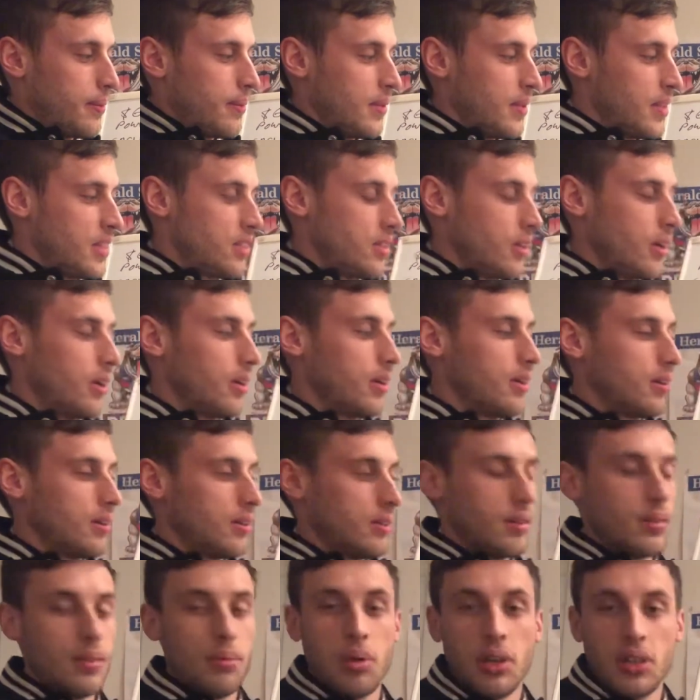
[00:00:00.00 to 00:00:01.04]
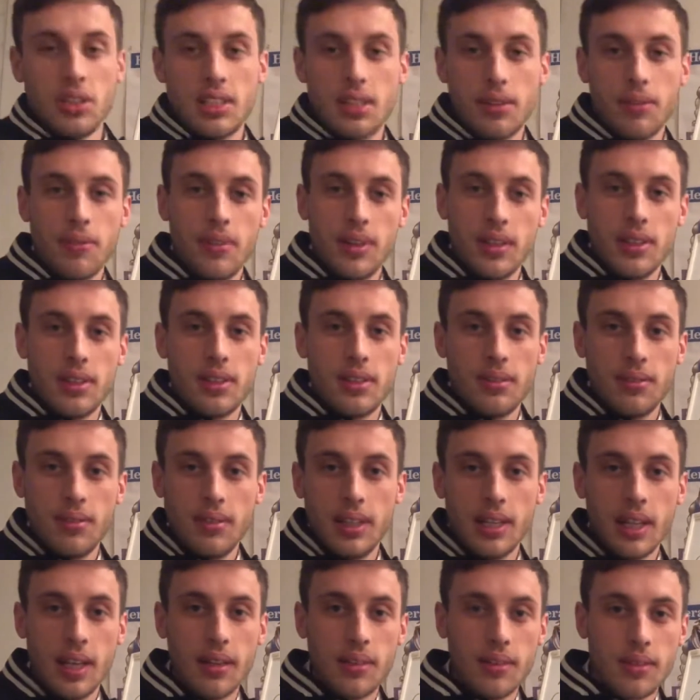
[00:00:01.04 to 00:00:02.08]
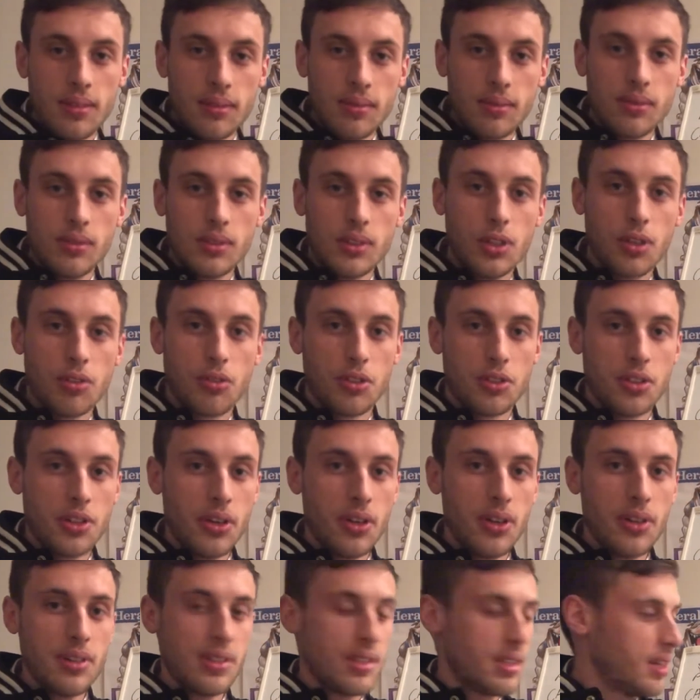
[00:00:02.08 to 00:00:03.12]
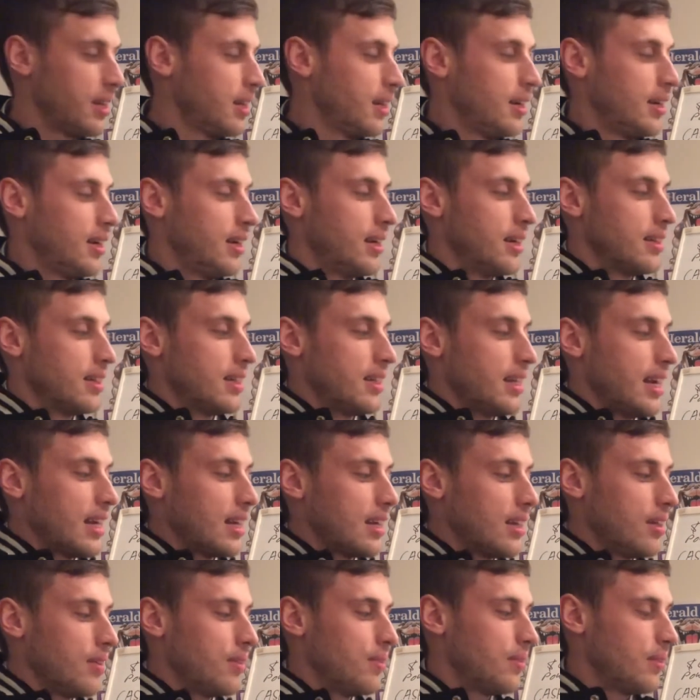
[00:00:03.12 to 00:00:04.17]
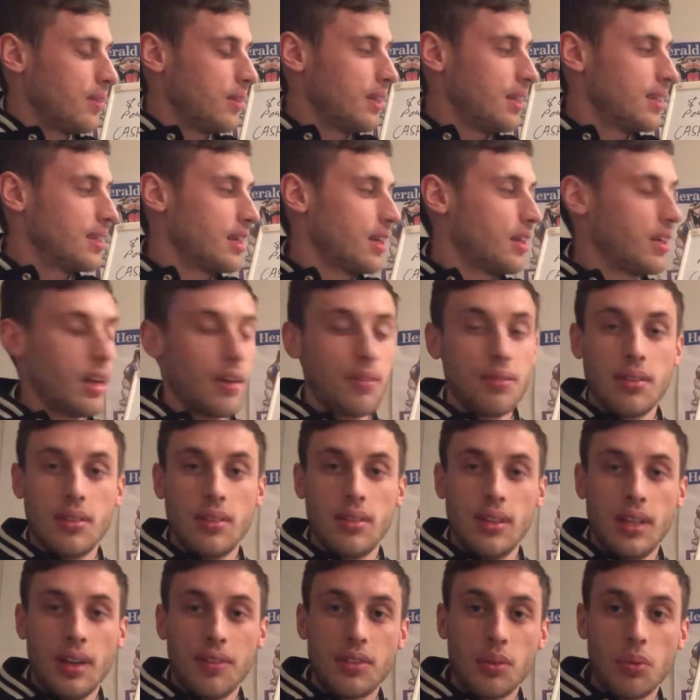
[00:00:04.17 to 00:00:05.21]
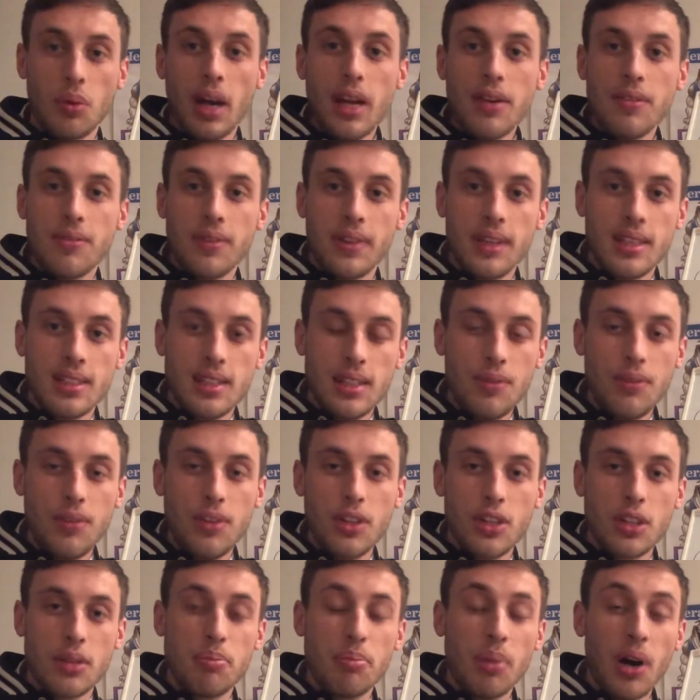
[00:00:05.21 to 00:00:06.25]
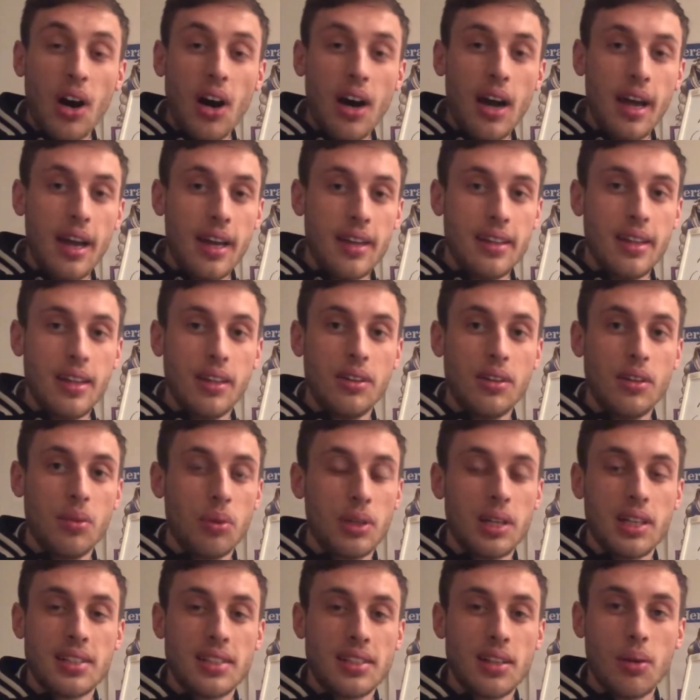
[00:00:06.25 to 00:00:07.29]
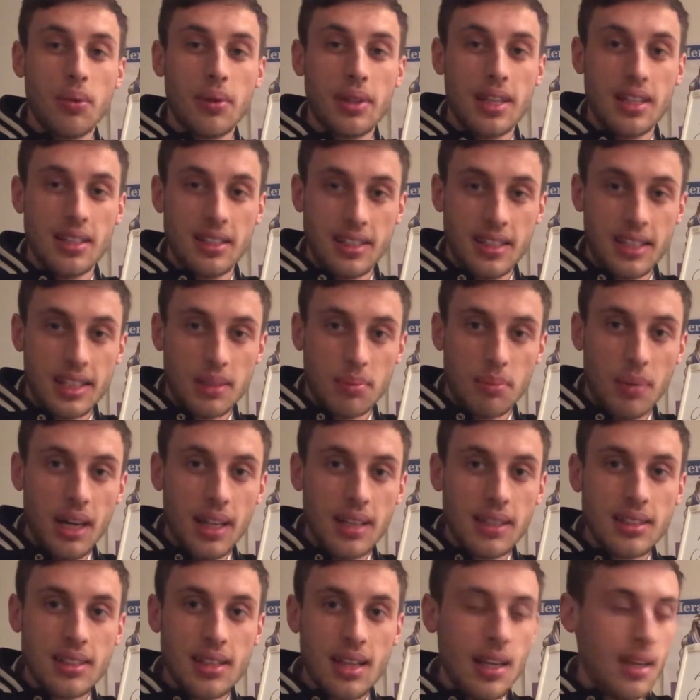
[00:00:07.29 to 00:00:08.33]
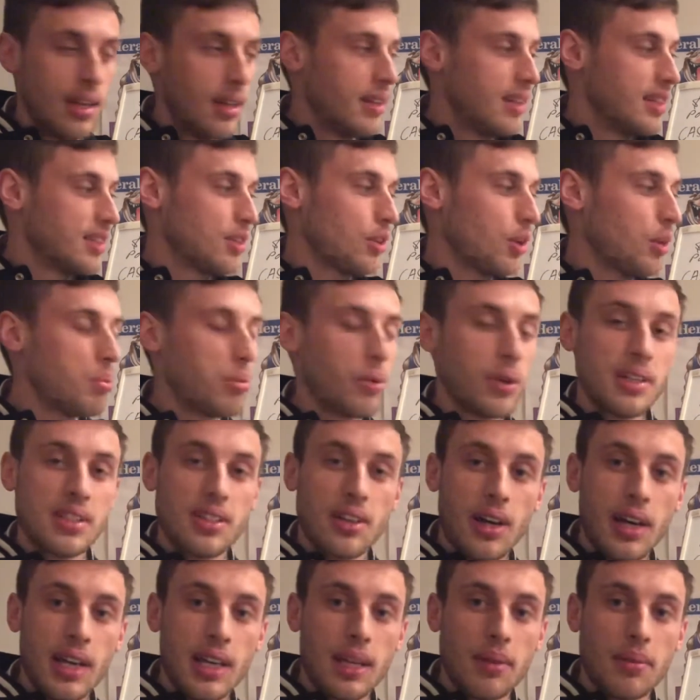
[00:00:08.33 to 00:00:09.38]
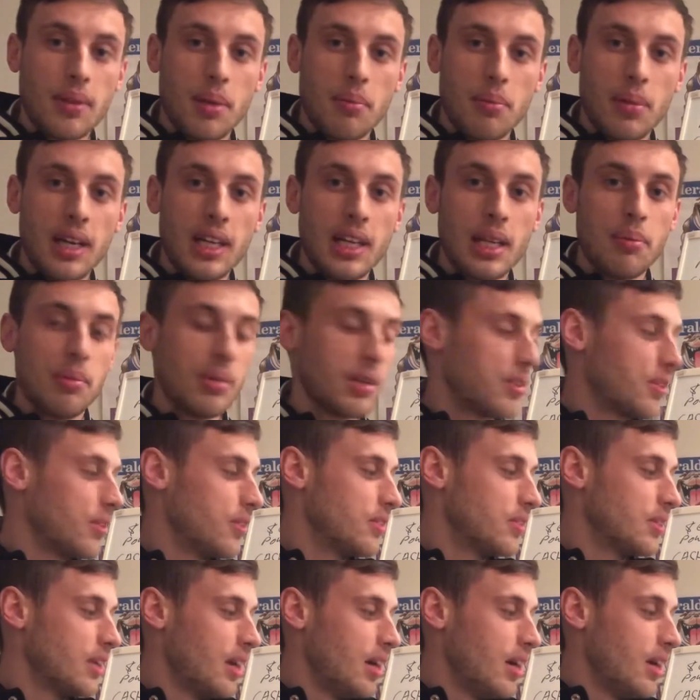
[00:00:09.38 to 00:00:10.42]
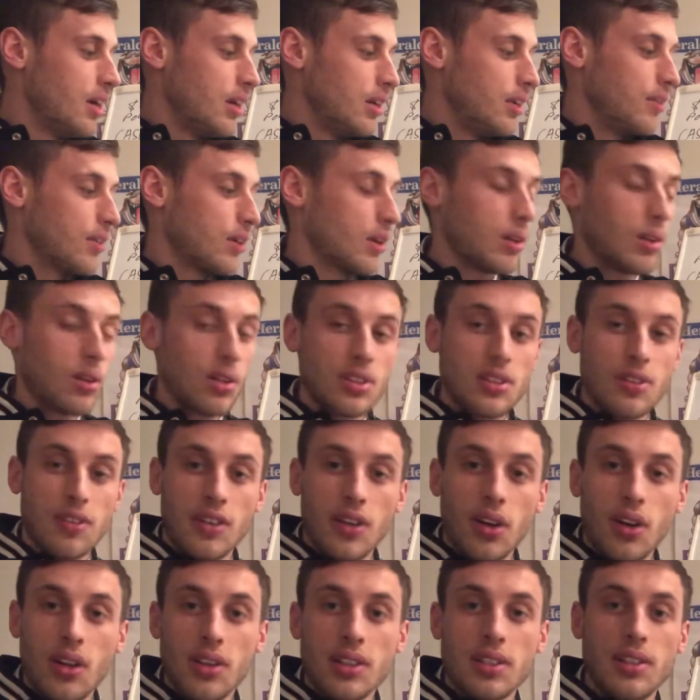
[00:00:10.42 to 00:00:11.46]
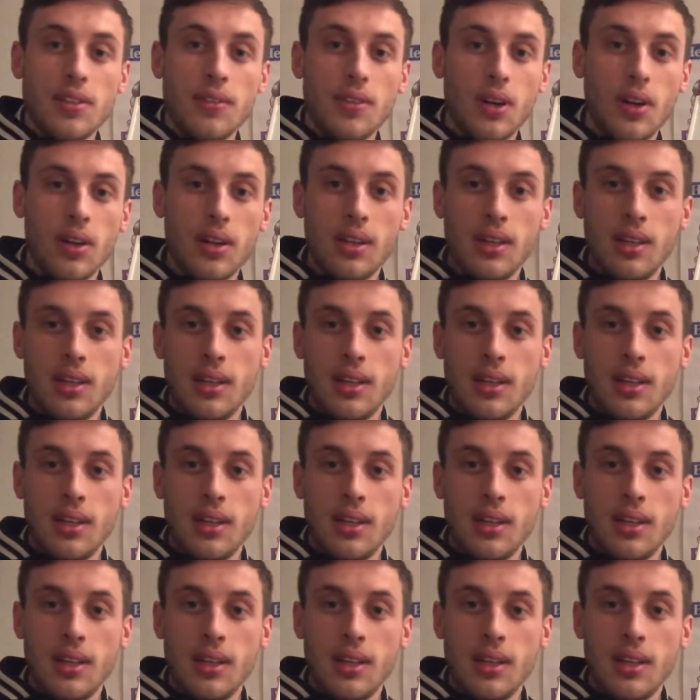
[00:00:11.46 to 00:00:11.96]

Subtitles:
So the positive is you get good returns, and the negative is that you have to wait for this. If you just buy and then you want to sell within 6 months, there's no point tying up that money, because you've got lots of costs. You've got